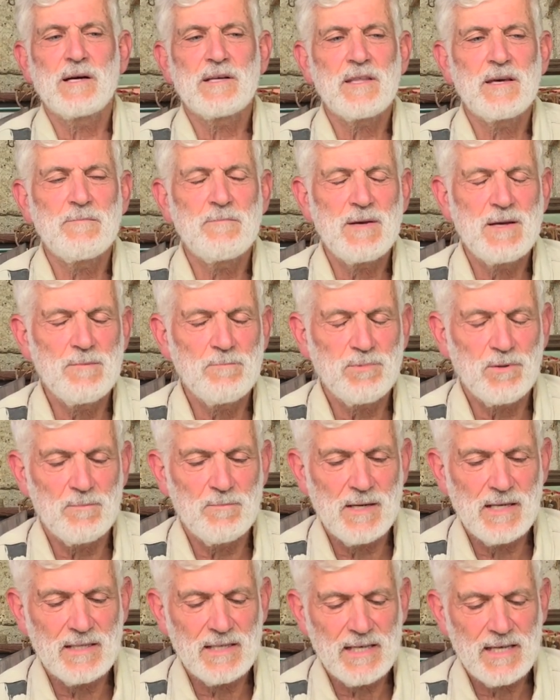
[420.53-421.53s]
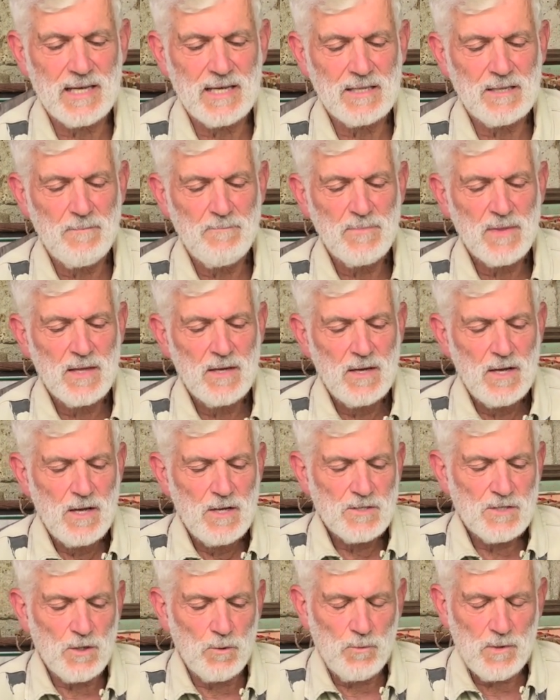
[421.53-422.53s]
them implementing it.
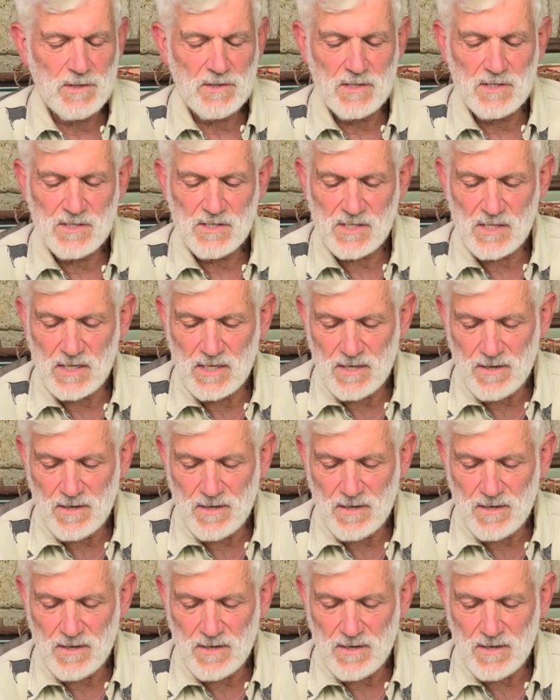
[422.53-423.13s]
So with this